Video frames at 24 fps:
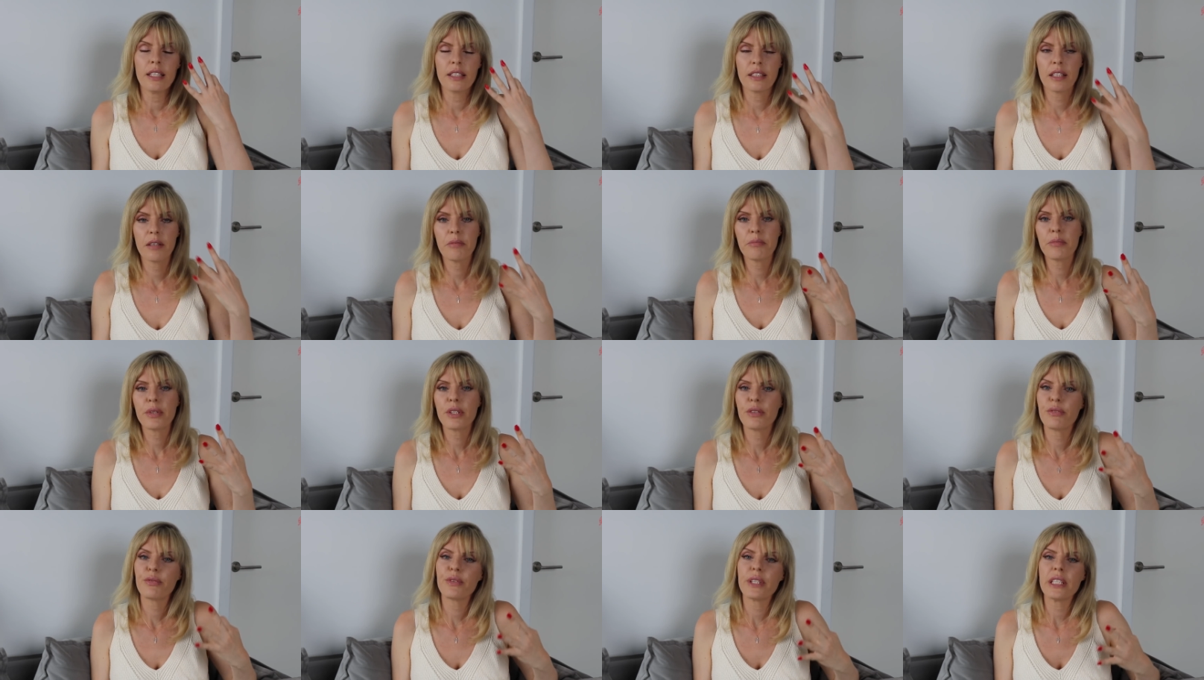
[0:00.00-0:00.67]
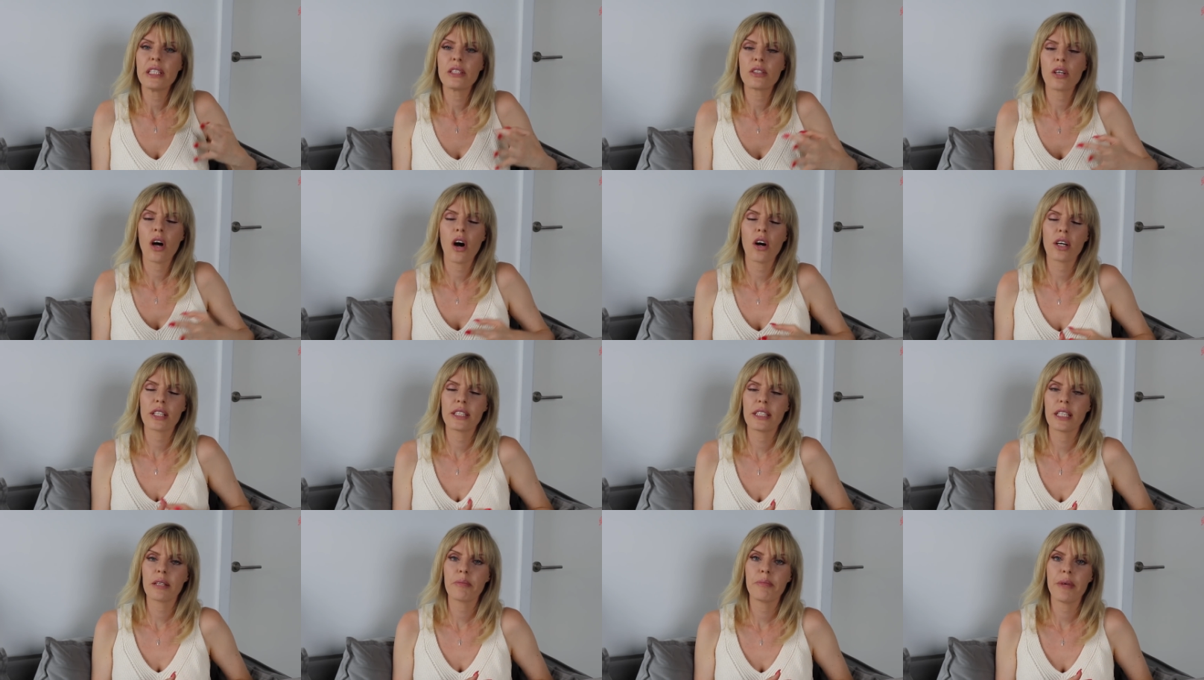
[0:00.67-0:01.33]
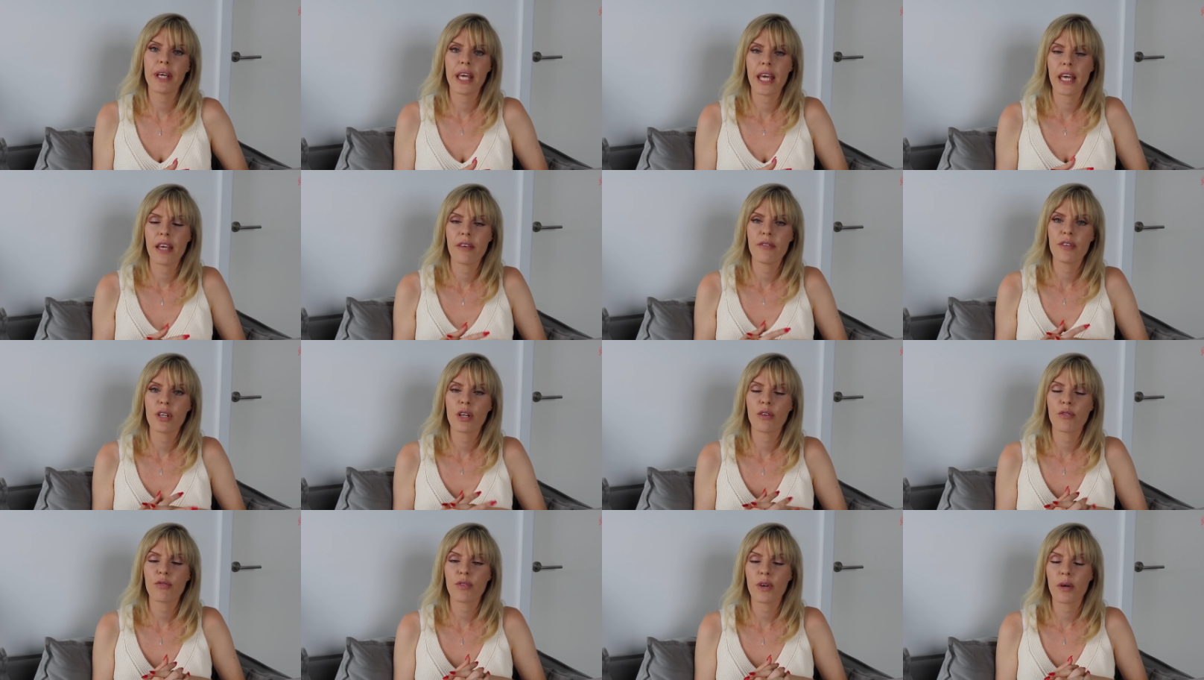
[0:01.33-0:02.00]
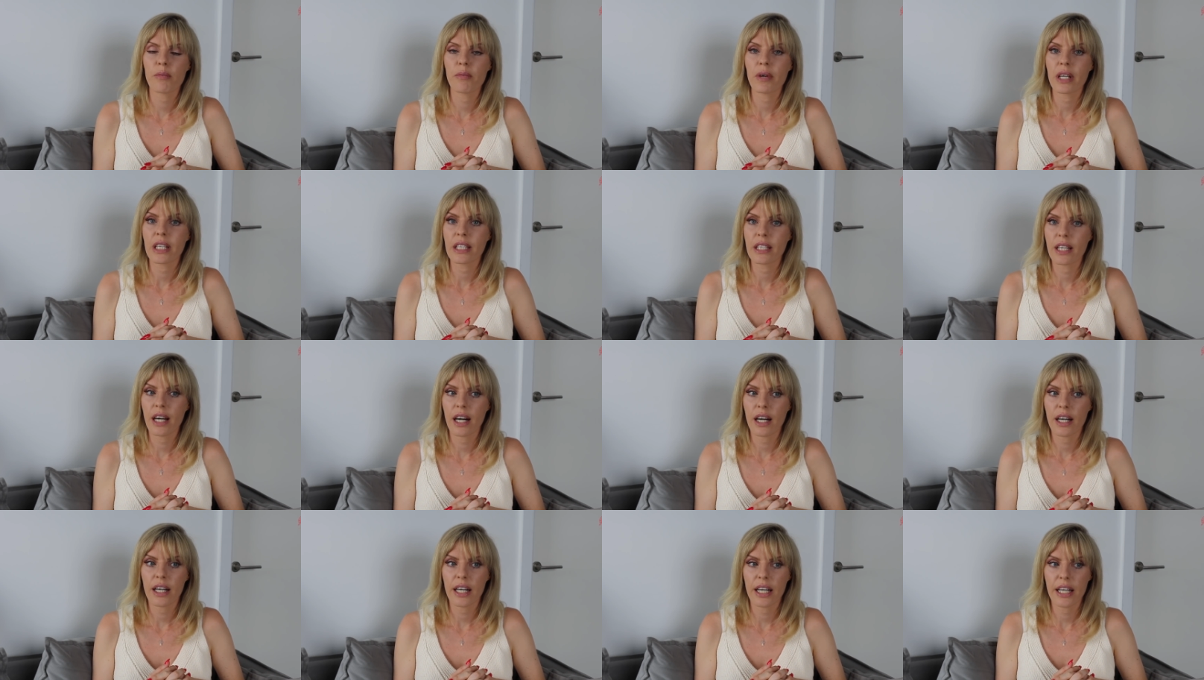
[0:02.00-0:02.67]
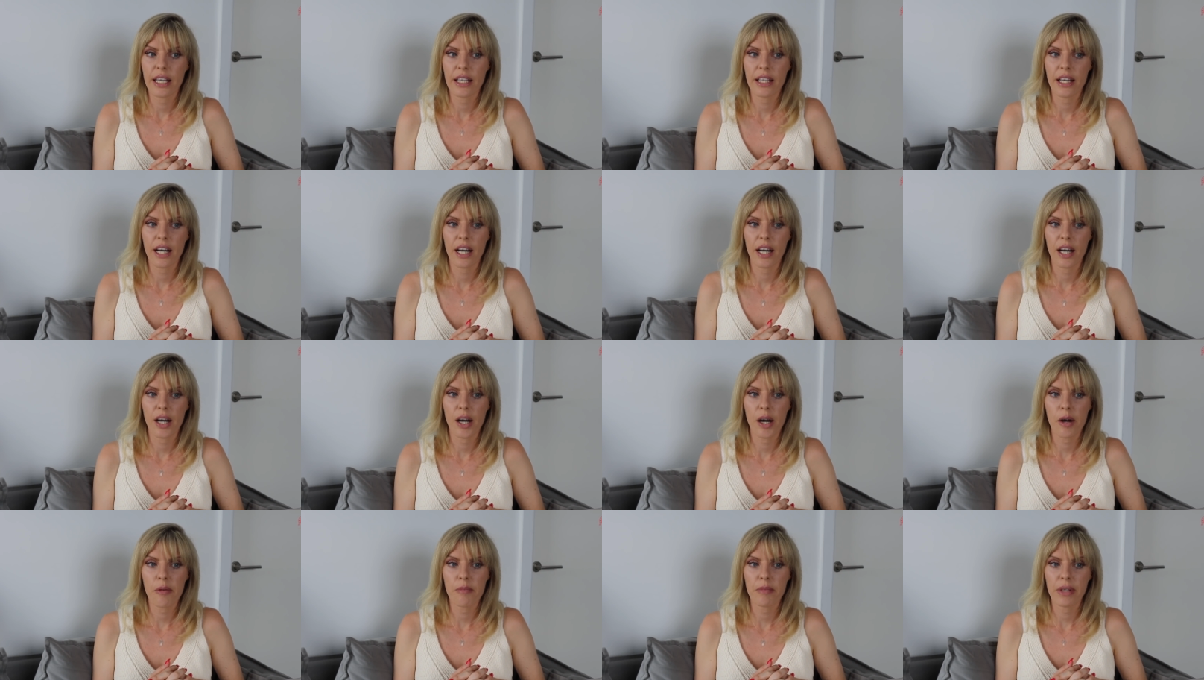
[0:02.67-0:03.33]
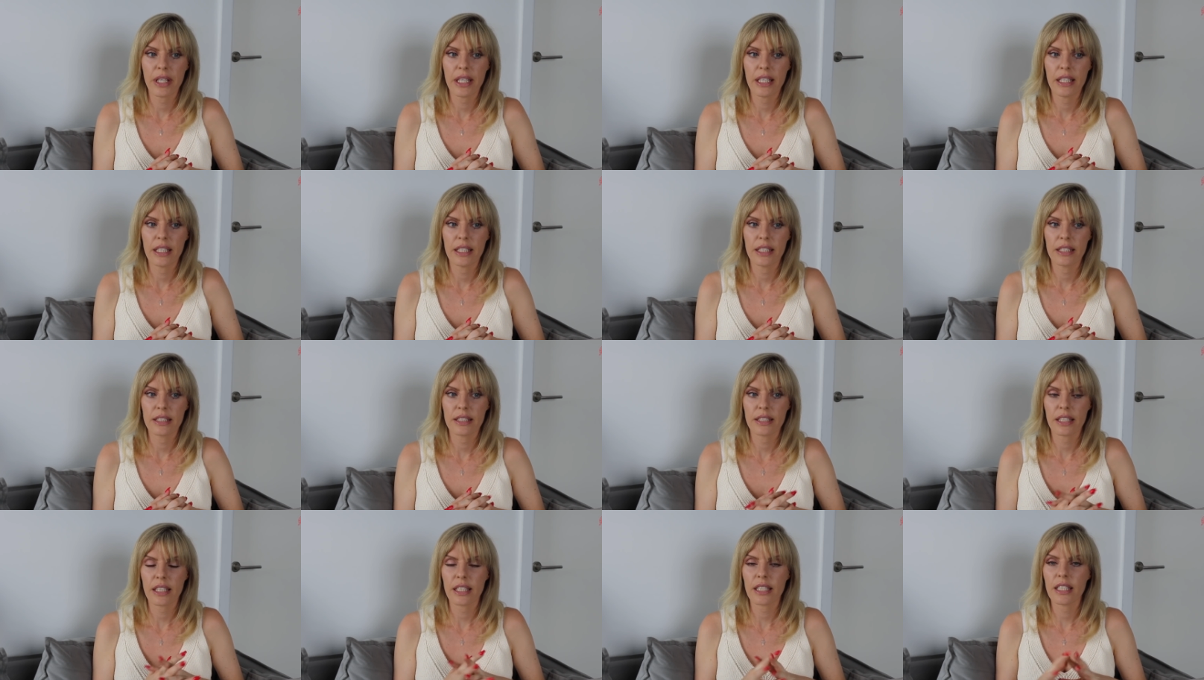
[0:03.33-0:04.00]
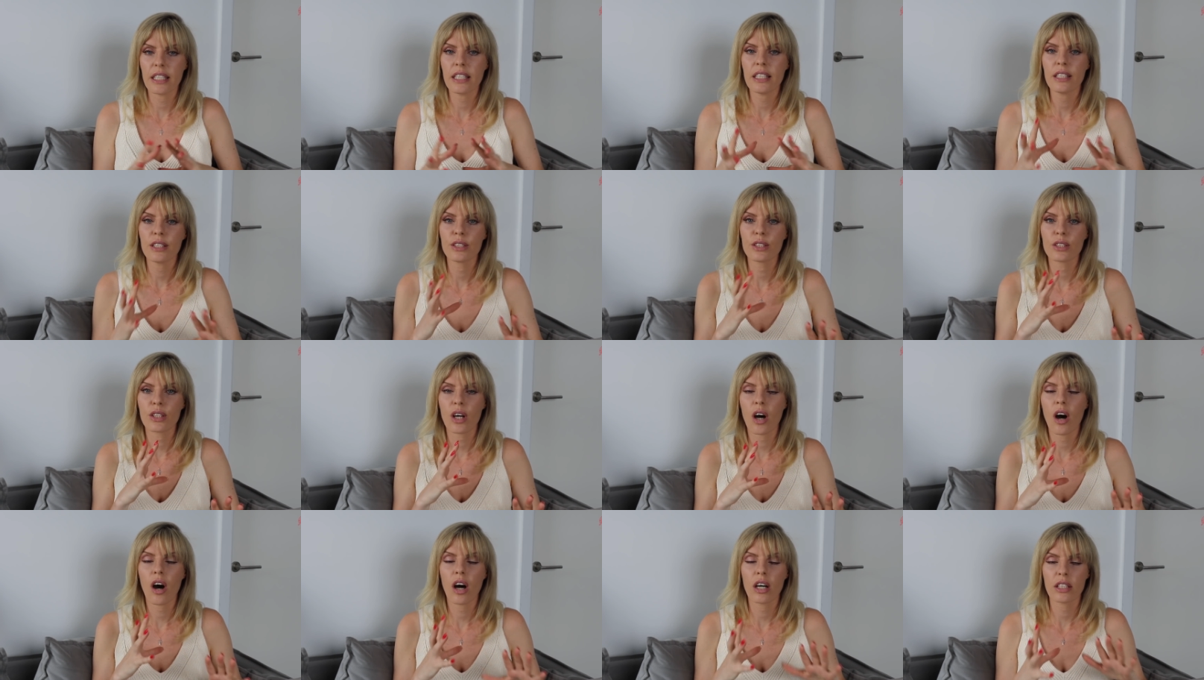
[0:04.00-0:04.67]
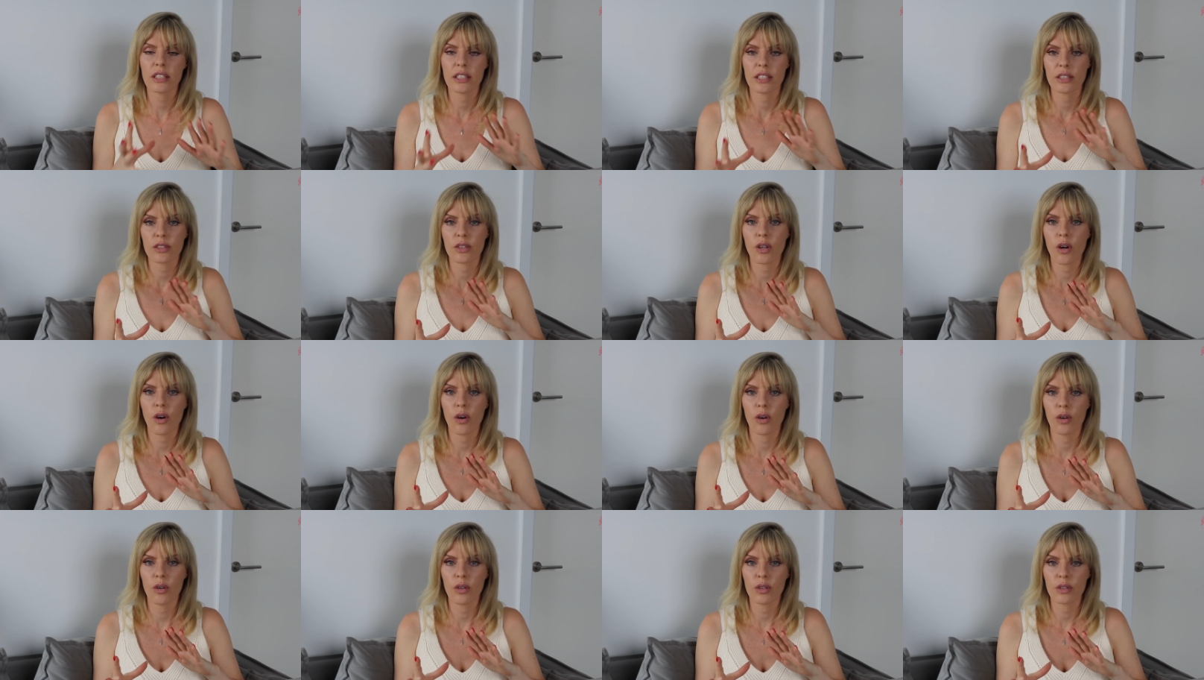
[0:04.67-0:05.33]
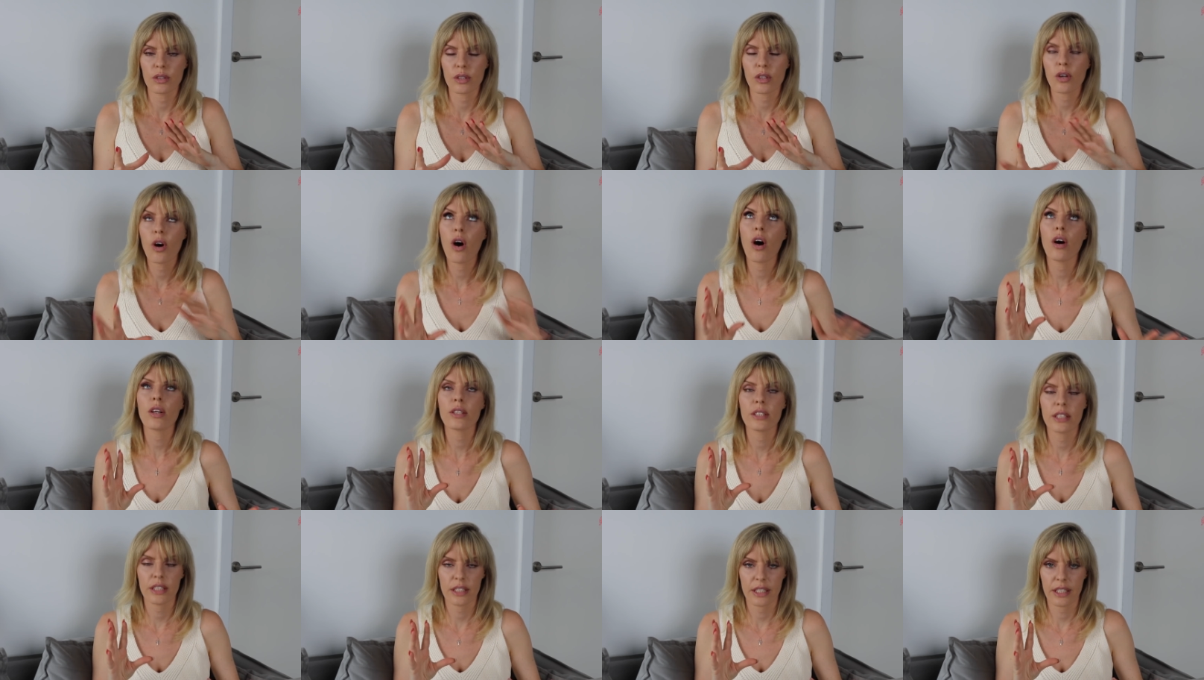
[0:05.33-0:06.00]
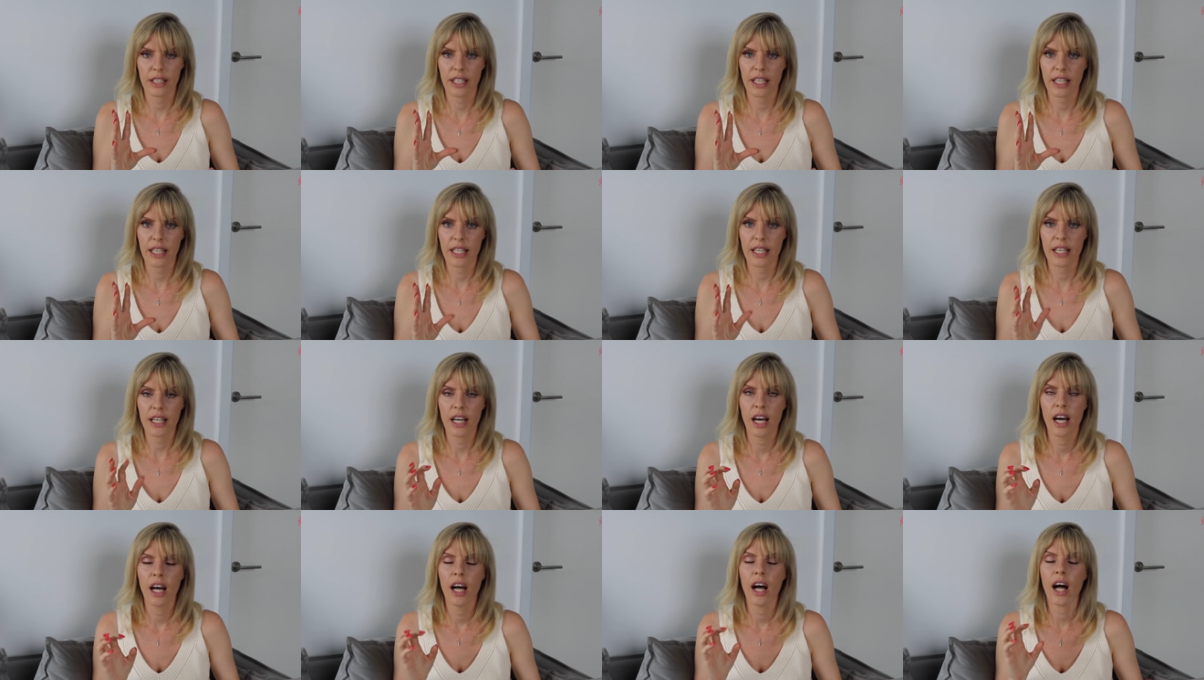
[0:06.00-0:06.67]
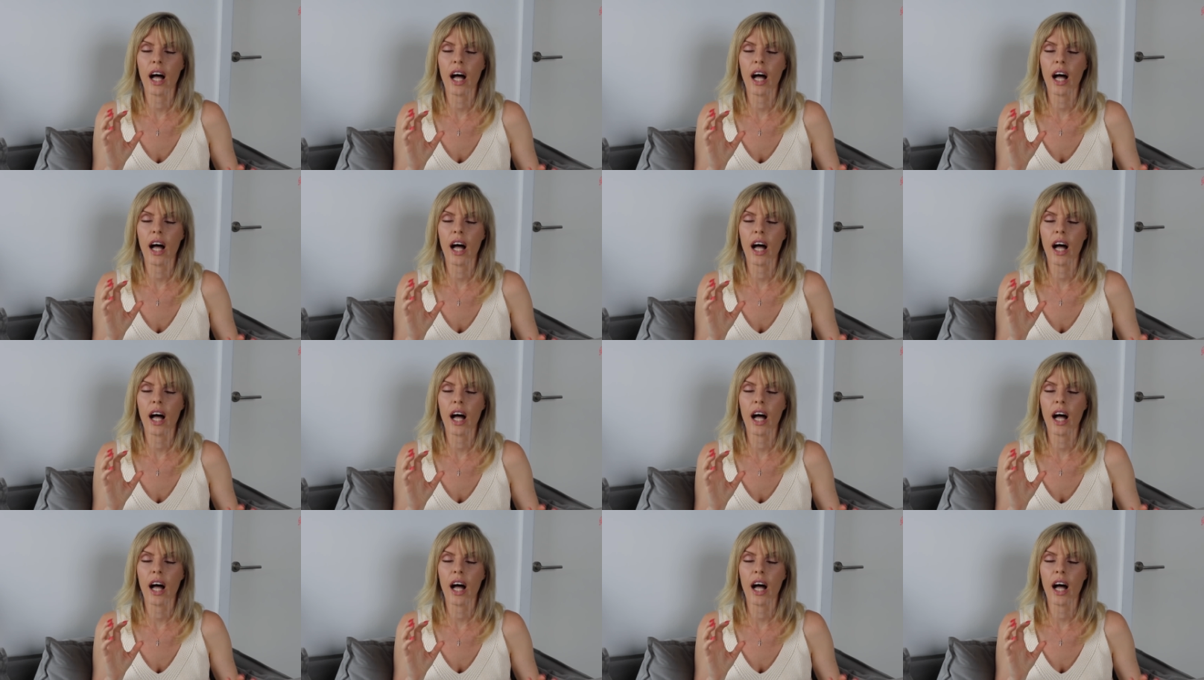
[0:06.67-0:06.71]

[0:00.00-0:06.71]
Number three toxic behavior from a guy um, is he is hot and cold constantly.